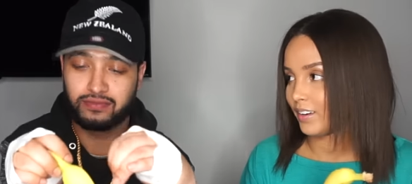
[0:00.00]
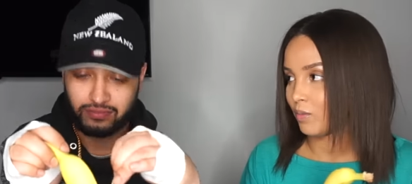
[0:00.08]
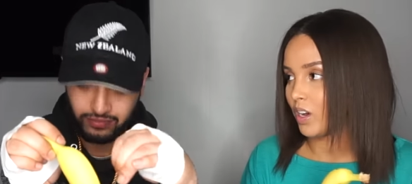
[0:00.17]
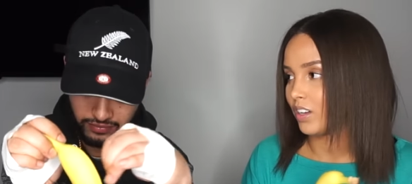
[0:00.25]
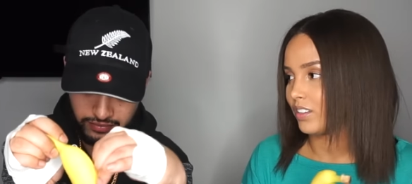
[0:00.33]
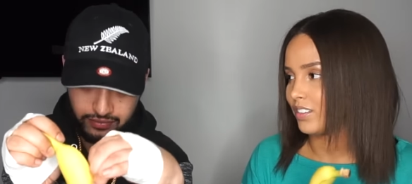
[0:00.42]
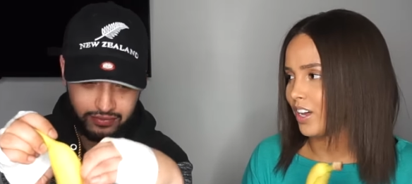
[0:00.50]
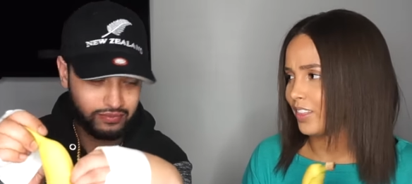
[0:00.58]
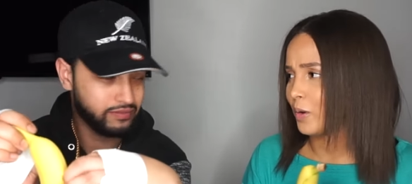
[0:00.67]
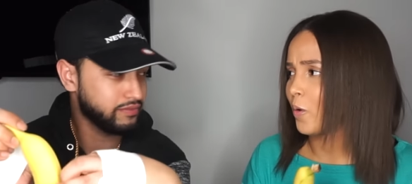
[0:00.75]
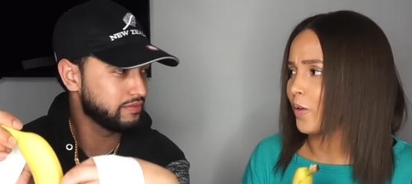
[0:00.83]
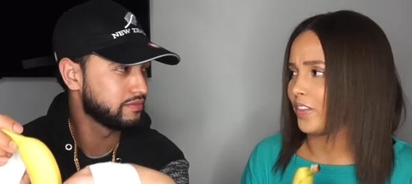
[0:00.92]
Speaker 1: Well, not
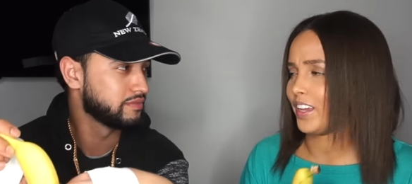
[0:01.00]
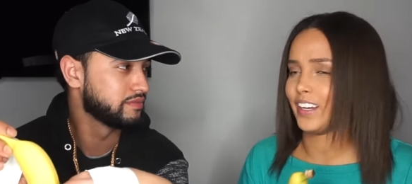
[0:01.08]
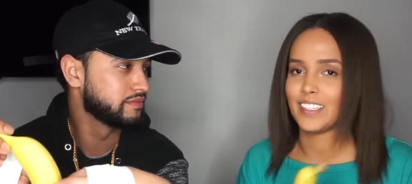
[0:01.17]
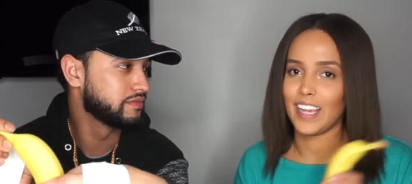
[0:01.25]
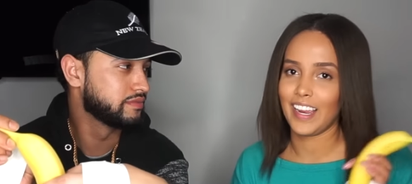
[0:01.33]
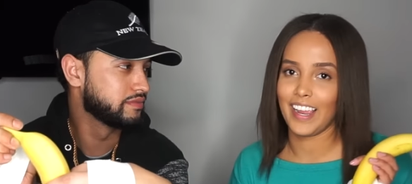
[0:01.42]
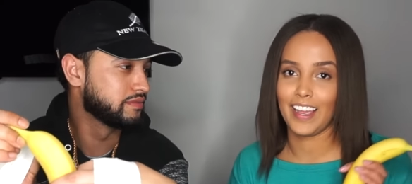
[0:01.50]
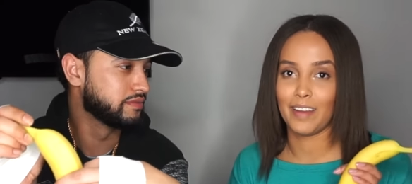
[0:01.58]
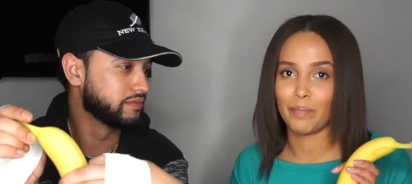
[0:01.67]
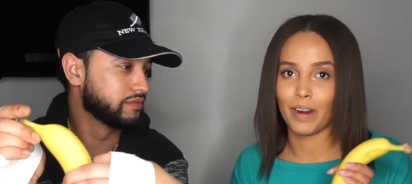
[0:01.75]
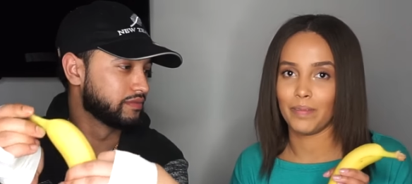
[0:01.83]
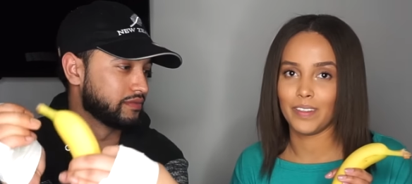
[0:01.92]
the whole thing because I
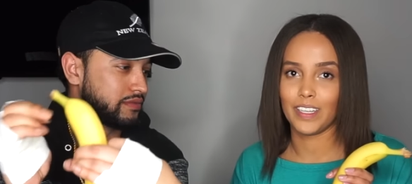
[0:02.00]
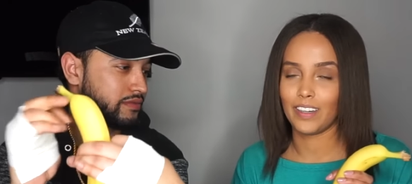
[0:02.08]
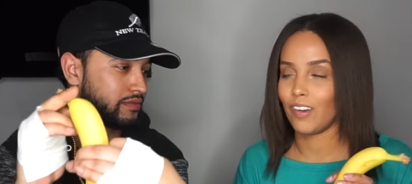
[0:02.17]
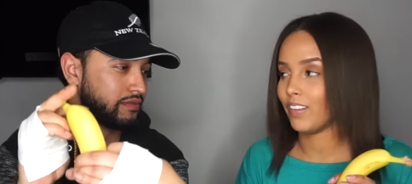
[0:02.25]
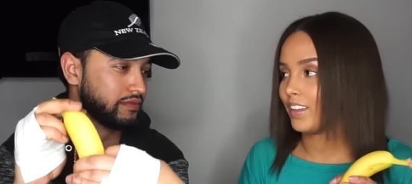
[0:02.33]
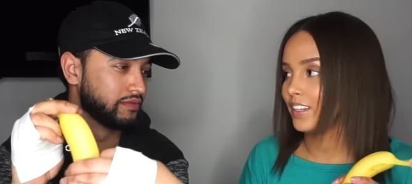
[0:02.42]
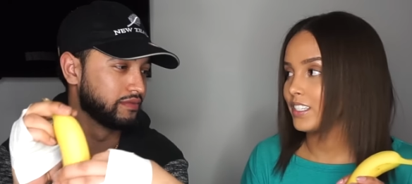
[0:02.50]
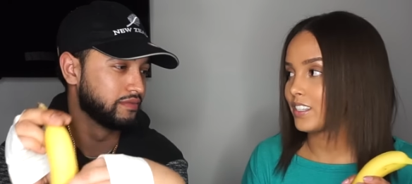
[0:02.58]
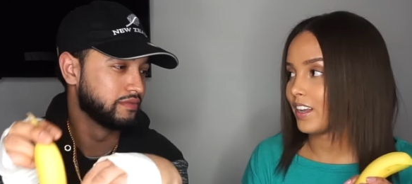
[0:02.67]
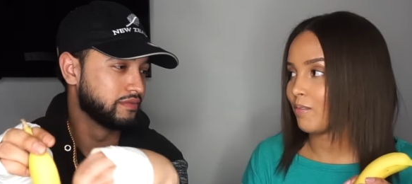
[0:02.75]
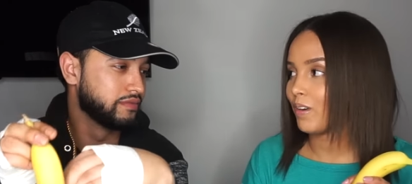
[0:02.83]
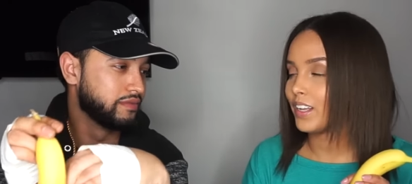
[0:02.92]
can't probably eat all of this
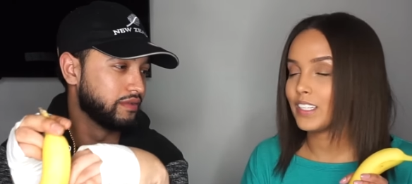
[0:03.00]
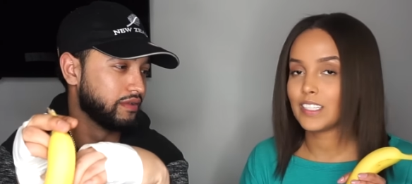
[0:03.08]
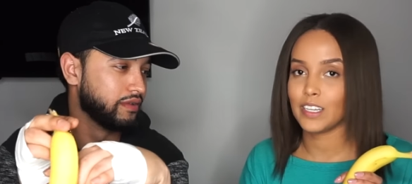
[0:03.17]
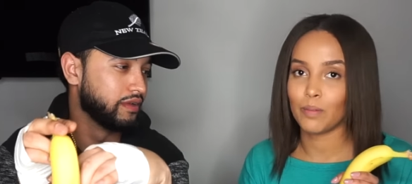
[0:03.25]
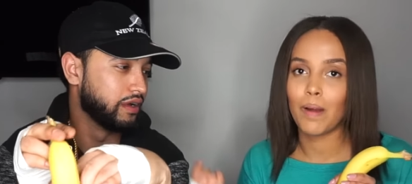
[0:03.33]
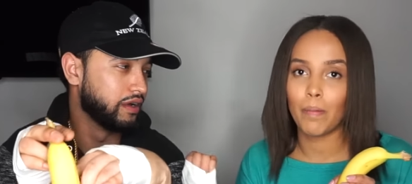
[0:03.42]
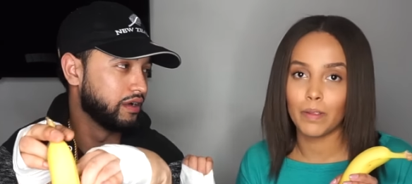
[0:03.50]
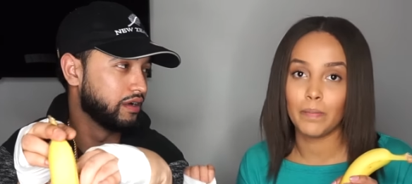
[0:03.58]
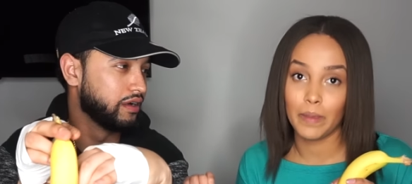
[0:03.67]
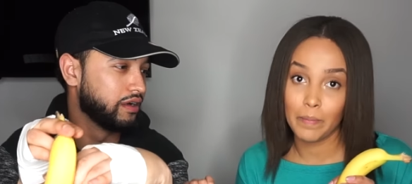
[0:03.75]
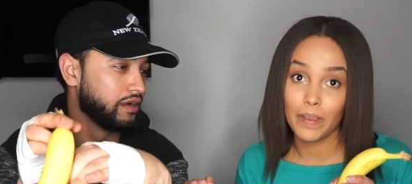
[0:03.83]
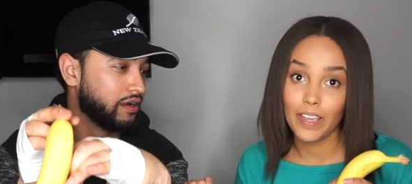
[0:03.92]
at once. He'll probably
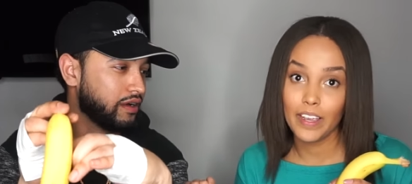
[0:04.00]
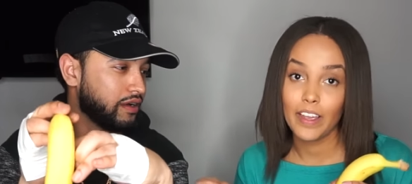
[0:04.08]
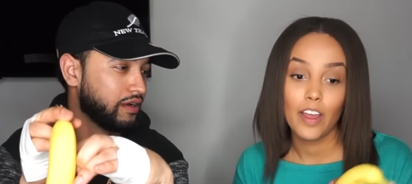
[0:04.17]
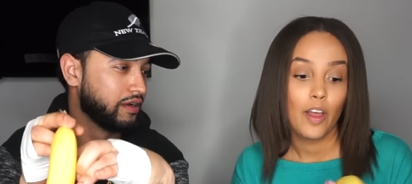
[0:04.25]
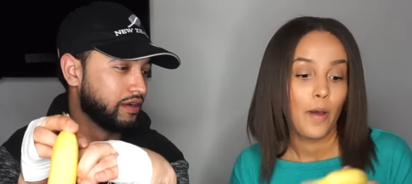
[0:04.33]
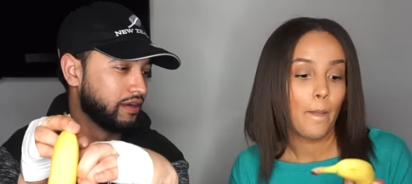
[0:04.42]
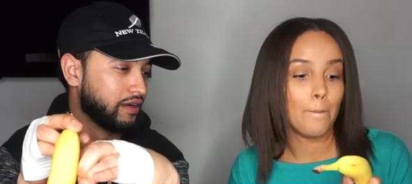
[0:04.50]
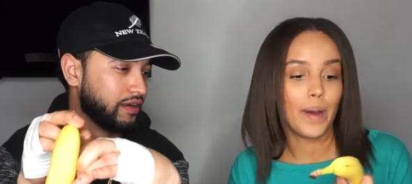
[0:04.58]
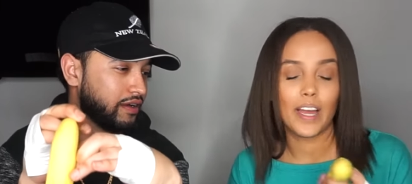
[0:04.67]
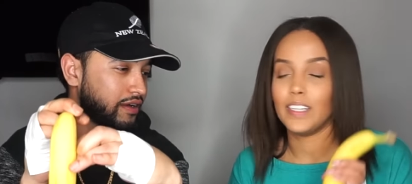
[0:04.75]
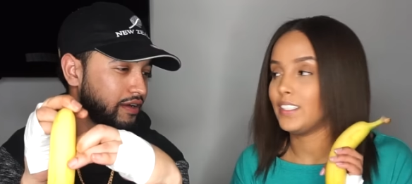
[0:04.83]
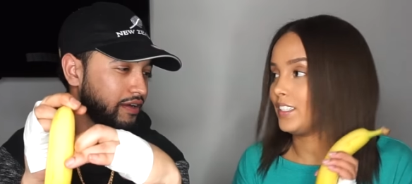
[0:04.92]
beat me,
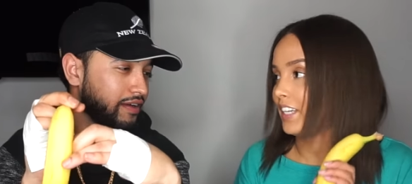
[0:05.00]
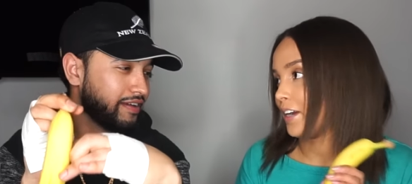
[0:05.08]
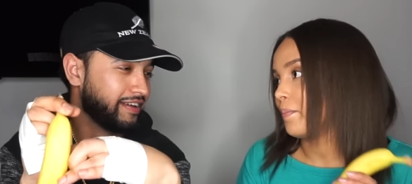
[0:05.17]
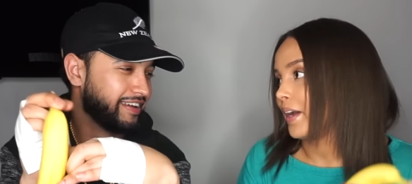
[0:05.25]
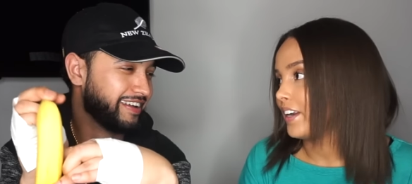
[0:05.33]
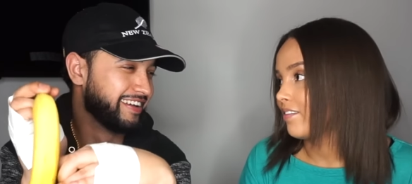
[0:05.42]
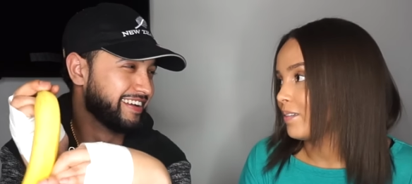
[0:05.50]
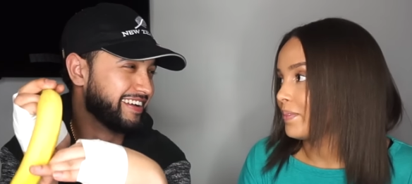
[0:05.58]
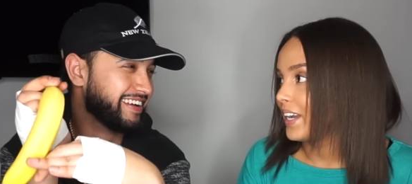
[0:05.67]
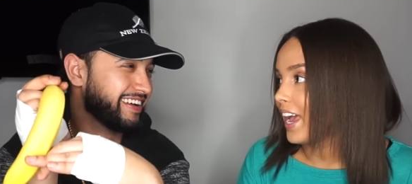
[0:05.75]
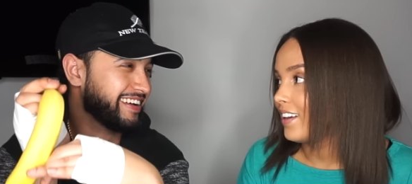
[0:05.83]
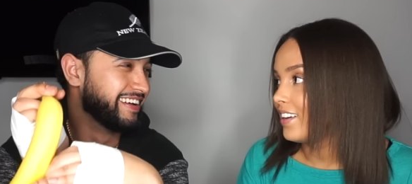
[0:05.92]
but to take a bite of the
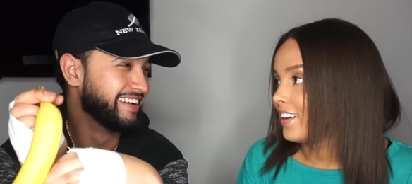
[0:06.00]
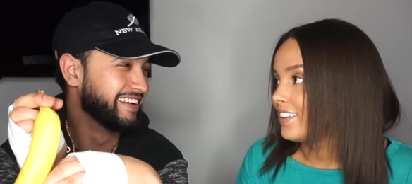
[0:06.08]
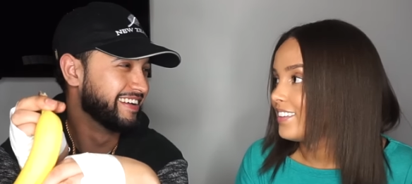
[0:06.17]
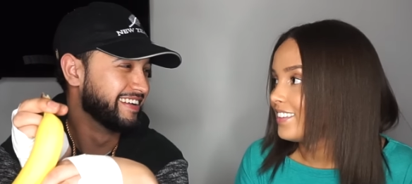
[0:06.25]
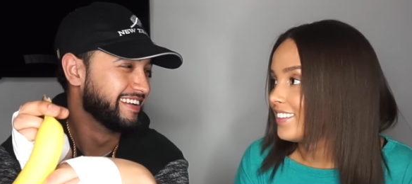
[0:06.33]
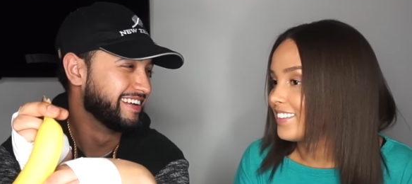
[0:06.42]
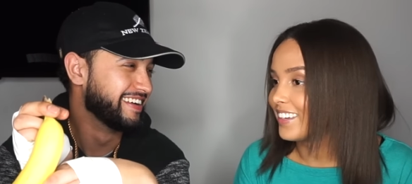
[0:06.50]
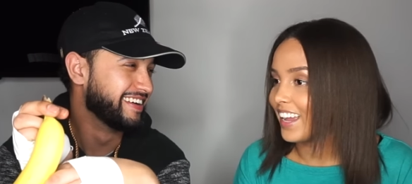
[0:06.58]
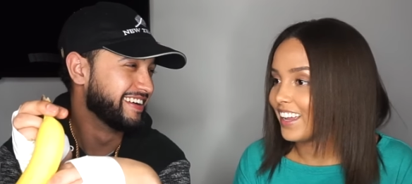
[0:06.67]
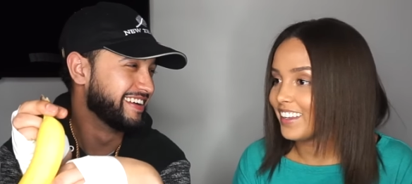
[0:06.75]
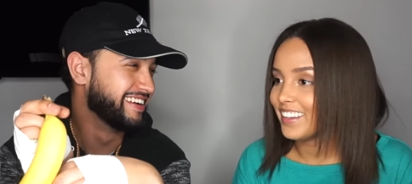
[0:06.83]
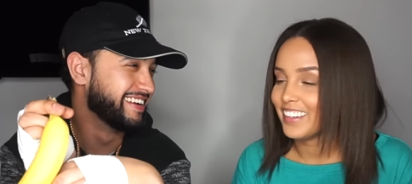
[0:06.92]
banana.
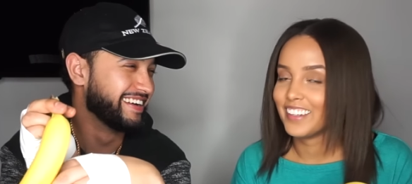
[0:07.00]
Okay?